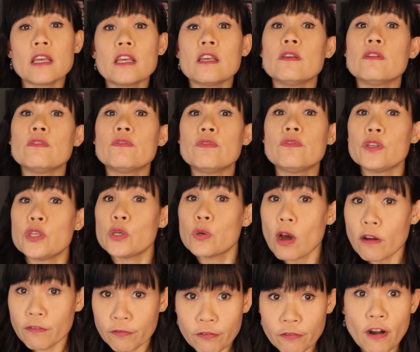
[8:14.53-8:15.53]
If
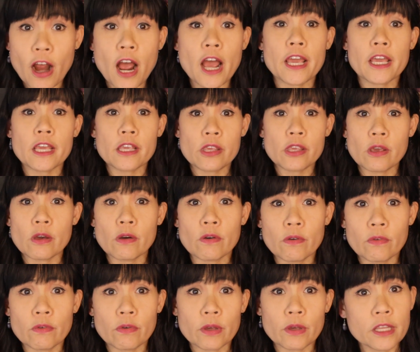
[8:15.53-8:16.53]
you are frying
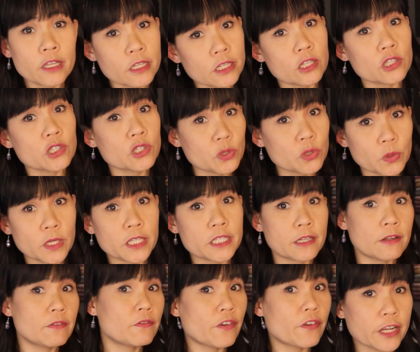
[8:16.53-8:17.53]
your Indian
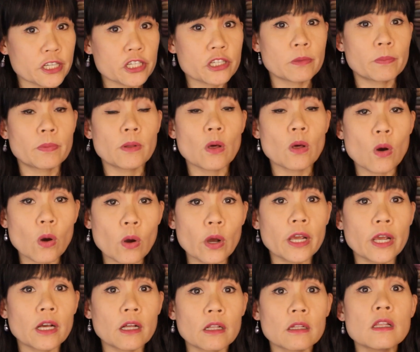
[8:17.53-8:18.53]
sweetened vegetable
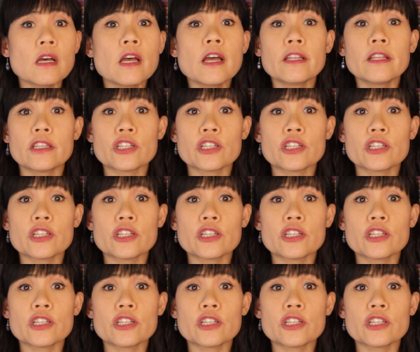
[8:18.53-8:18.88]
oil,